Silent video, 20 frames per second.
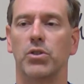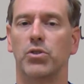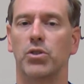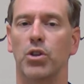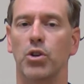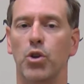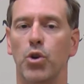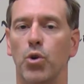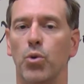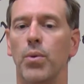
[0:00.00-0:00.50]
as the
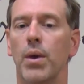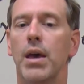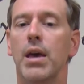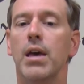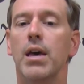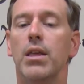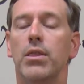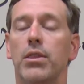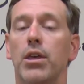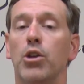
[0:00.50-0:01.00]
New.
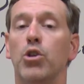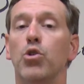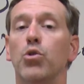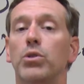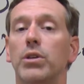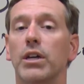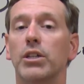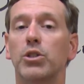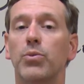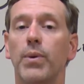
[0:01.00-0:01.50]
The New
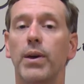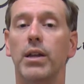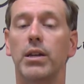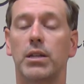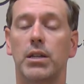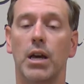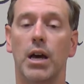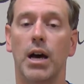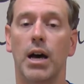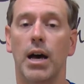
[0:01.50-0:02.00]
Testament
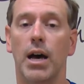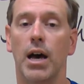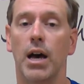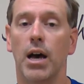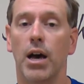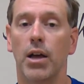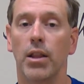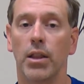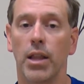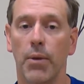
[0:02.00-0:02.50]

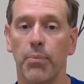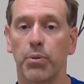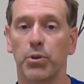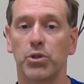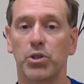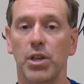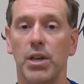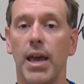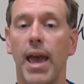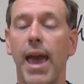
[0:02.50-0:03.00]

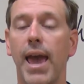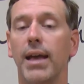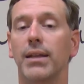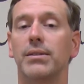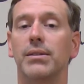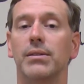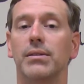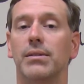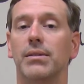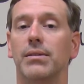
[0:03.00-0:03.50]
leprosy,
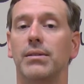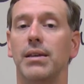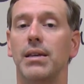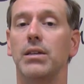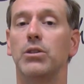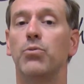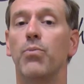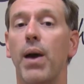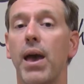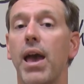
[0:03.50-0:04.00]
Hansen's
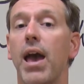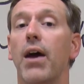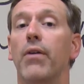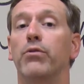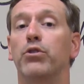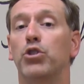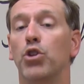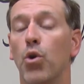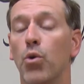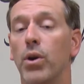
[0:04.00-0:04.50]
disease, may
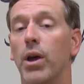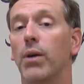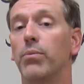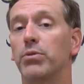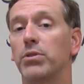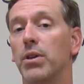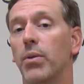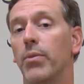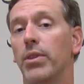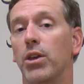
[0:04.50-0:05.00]
have shown up
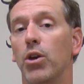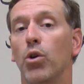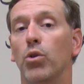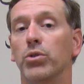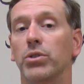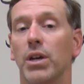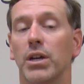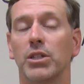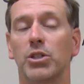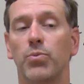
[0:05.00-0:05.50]
some in the
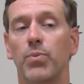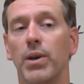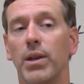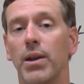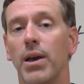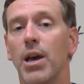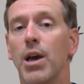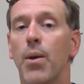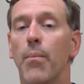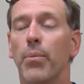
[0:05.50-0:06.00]
Old Testament,
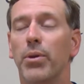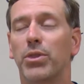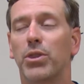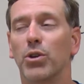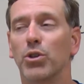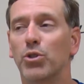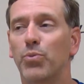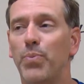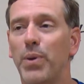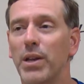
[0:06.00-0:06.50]
but
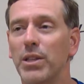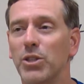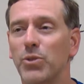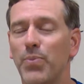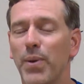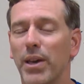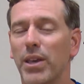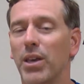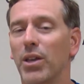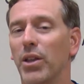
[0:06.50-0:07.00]
there's been
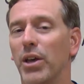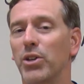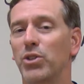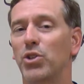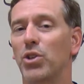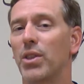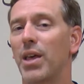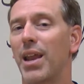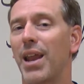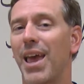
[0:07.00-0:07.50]

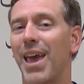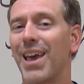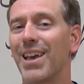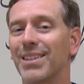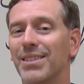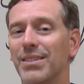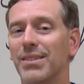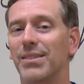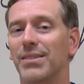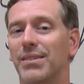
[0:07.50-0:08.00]
speculation that
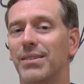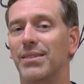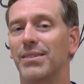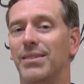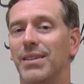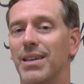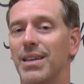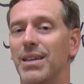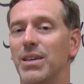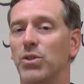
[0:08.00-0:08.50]
Hansen's
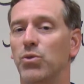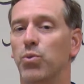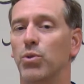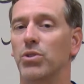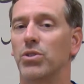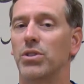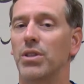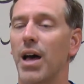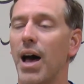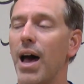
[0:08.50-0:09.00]
disease
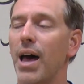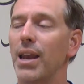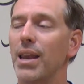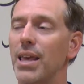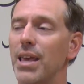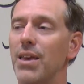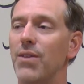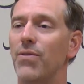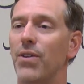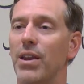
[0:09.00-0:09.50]
was not
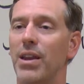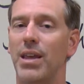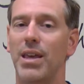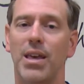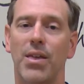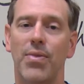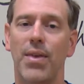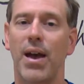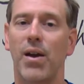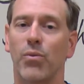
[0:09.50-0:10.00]
even
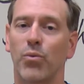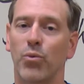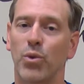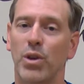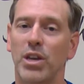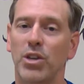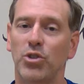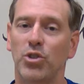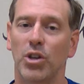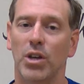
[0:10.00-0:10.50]
in that
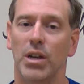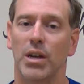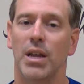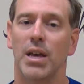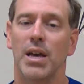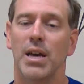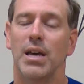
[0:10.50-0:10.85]
region